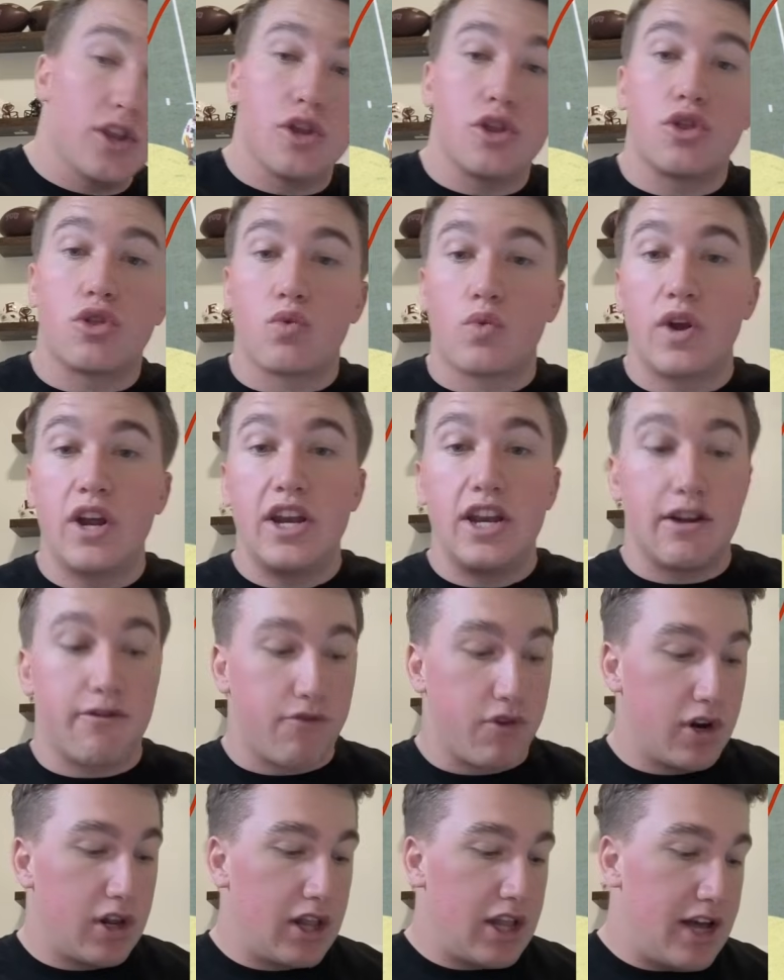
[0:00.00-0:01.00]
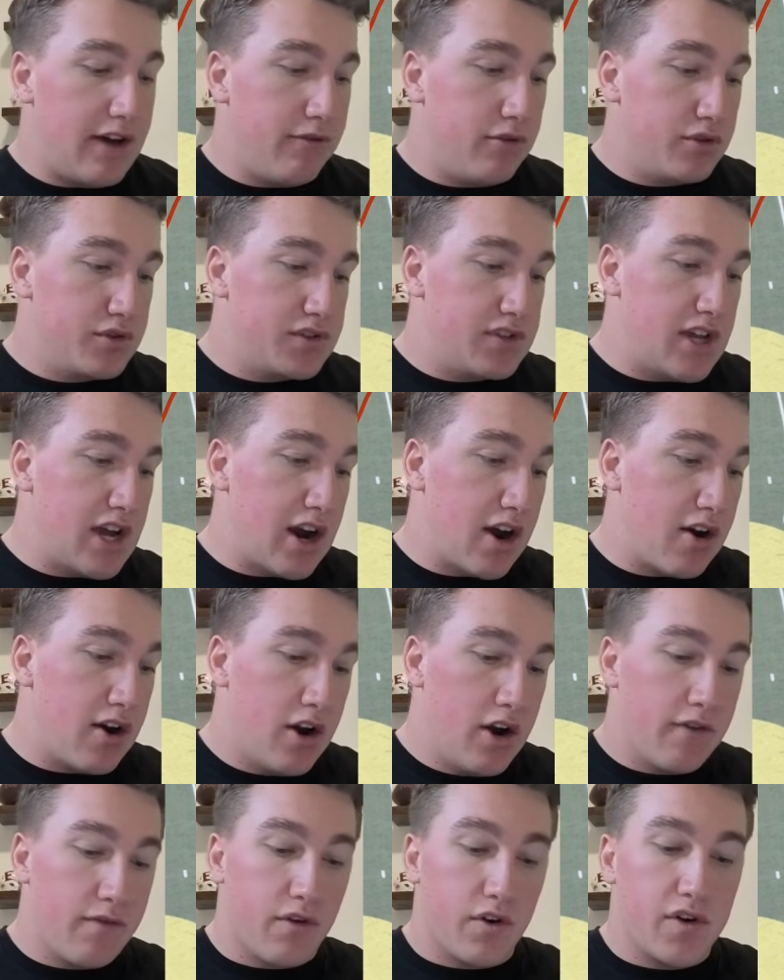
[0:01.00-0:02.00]
3 different levels there
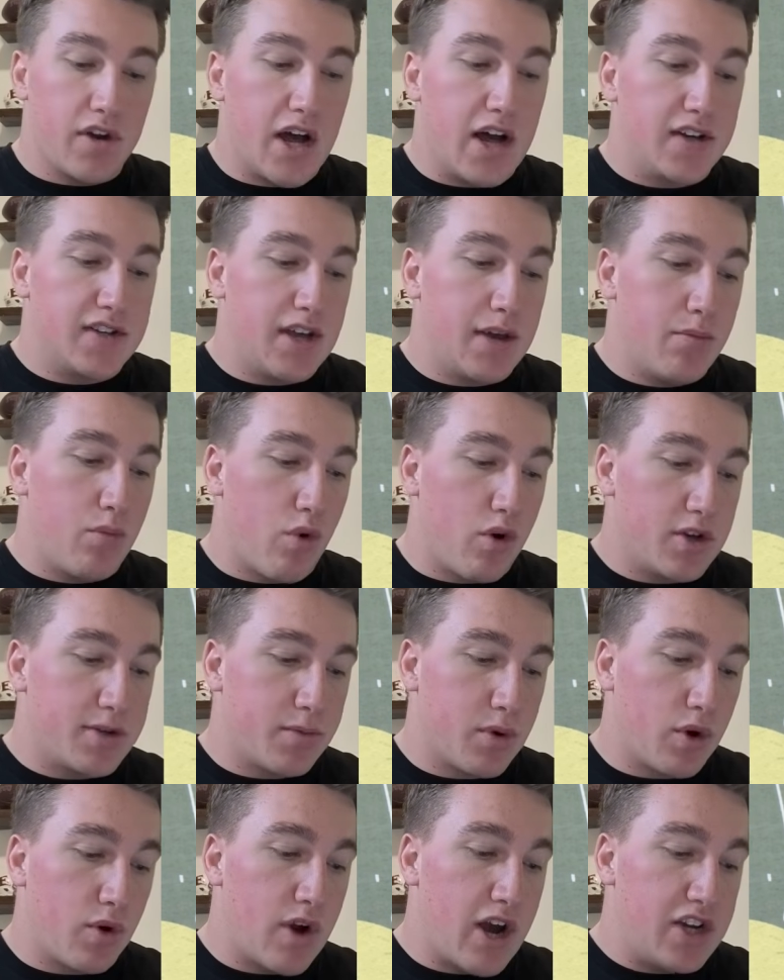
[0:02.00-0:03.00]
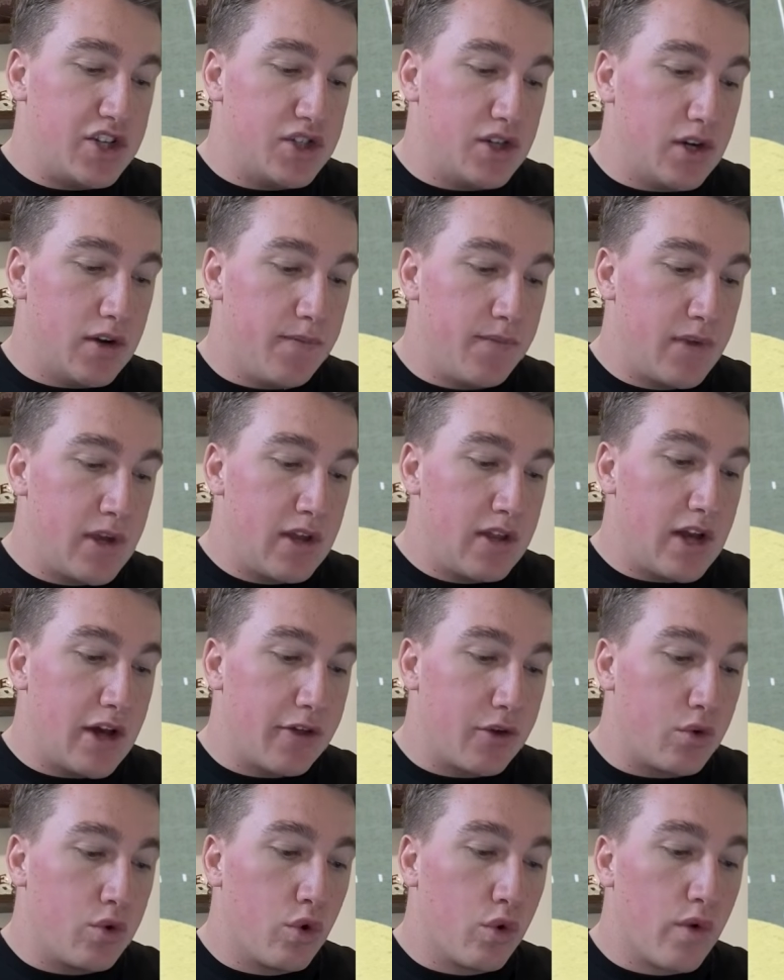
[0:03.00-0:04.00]
for Dante Moore's progression. Now,
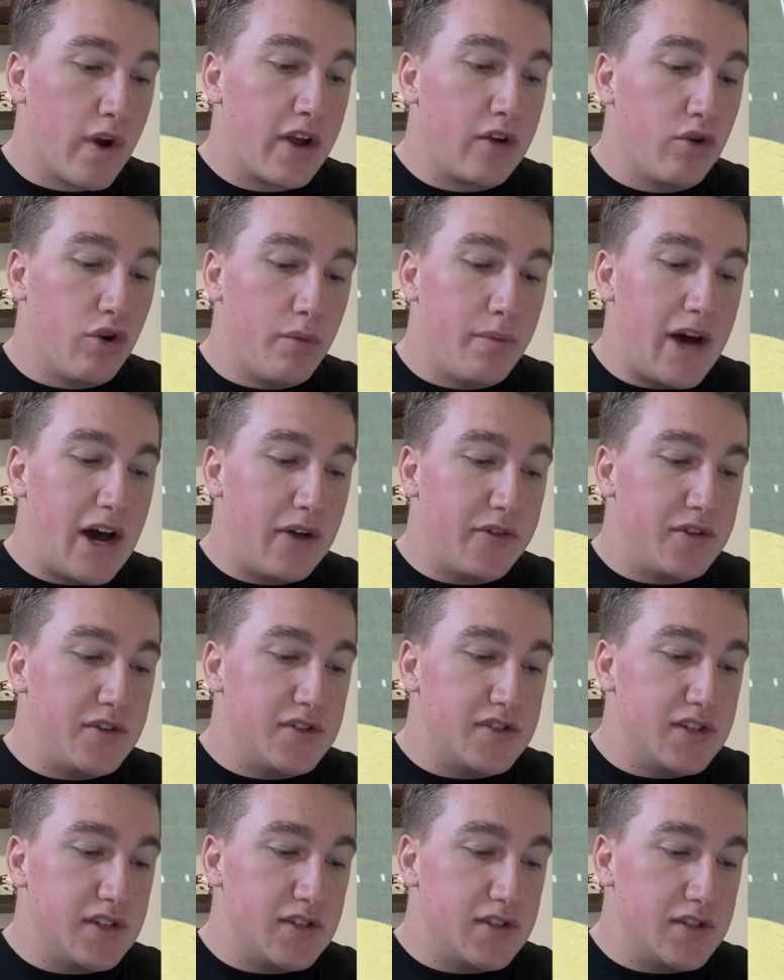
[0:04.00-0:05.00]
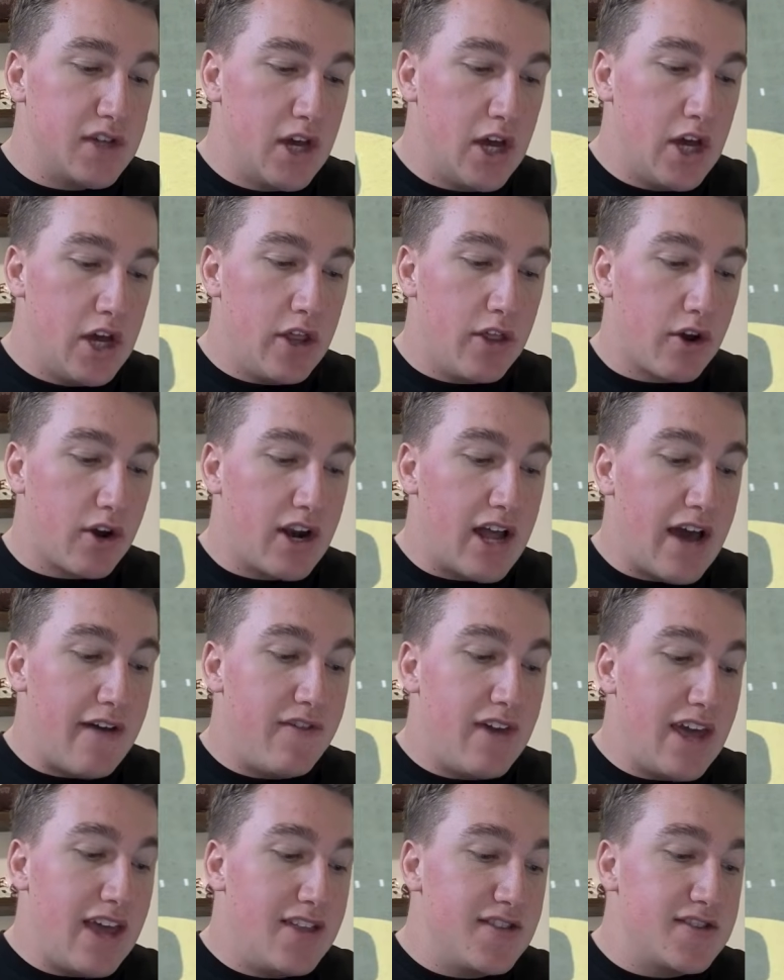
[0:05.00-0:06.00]
the cool wrinkle about this is they're going to
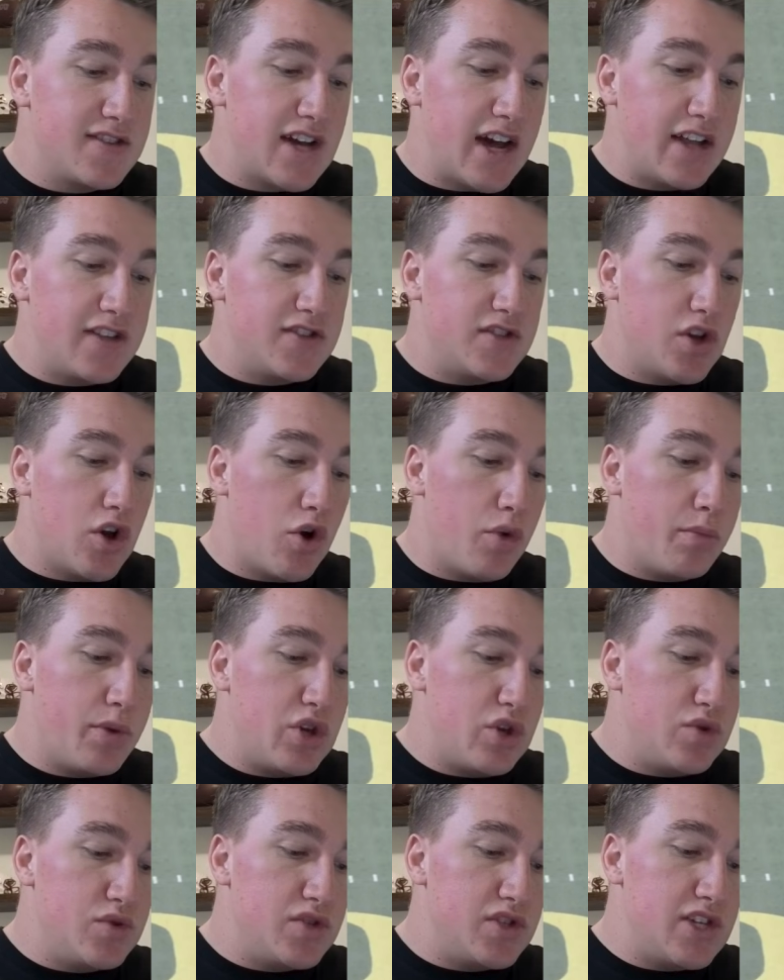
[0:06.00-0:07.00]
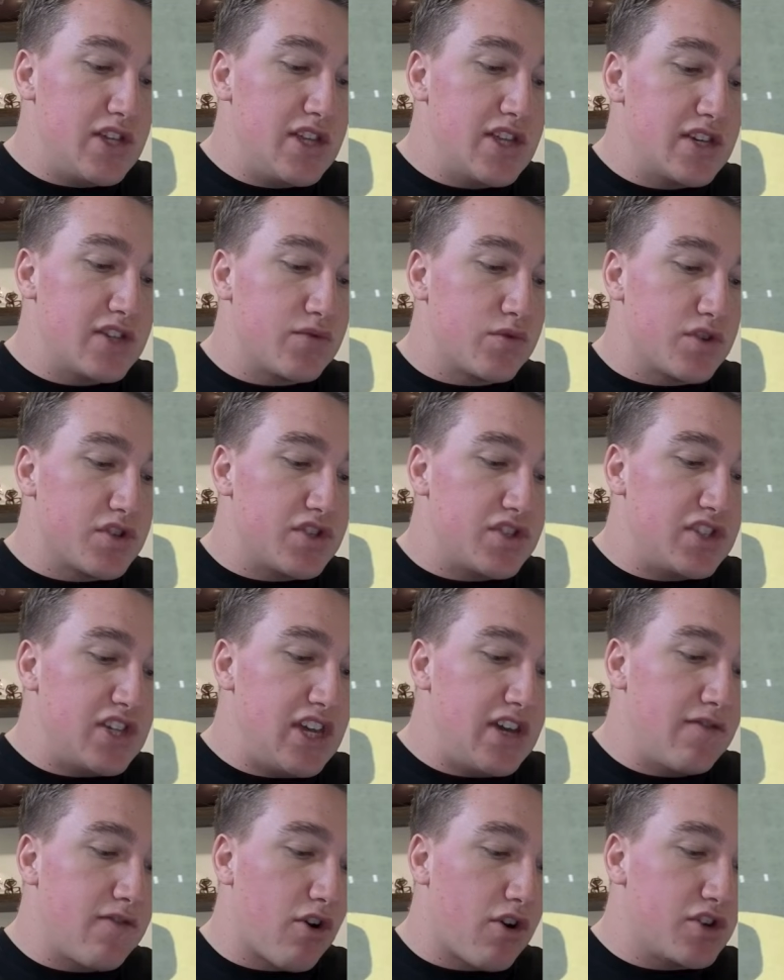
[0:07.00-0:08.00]
have inside zone, but you see this
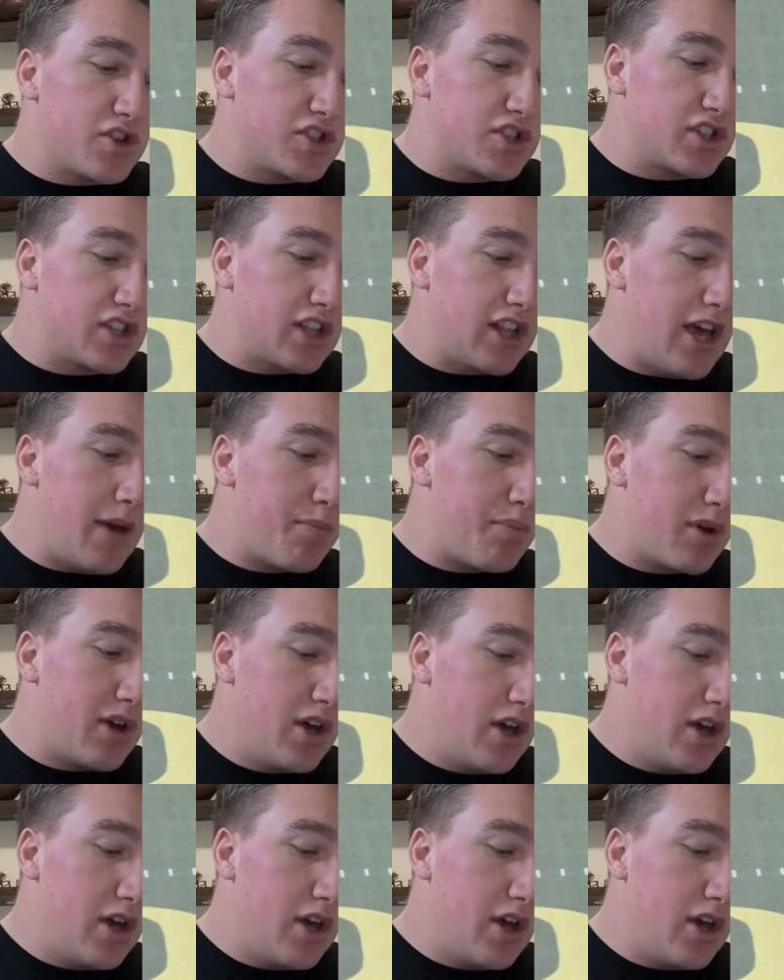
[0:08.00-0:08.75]
receiver slip